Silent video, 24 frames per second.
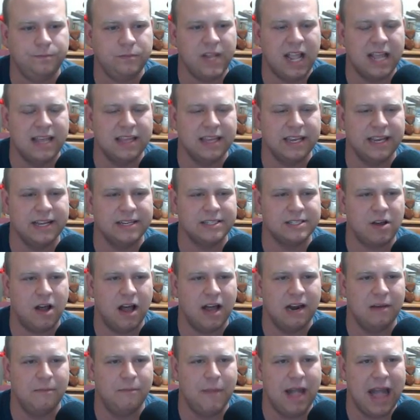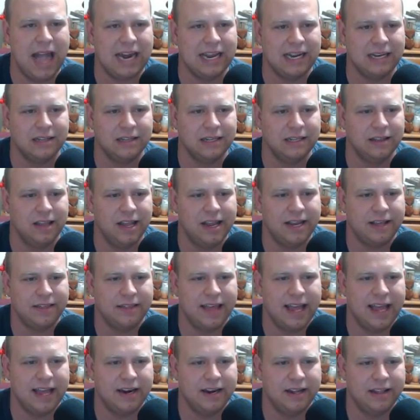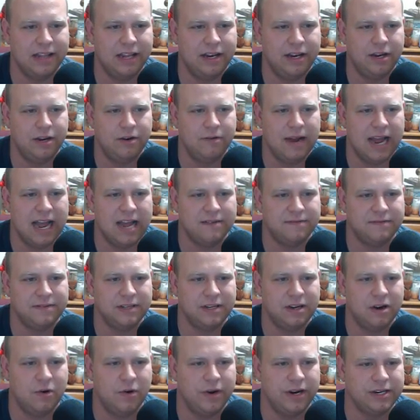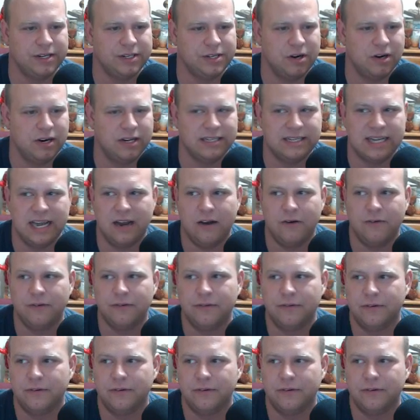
I think it's automatically like that, and then you have to go in and turn it down.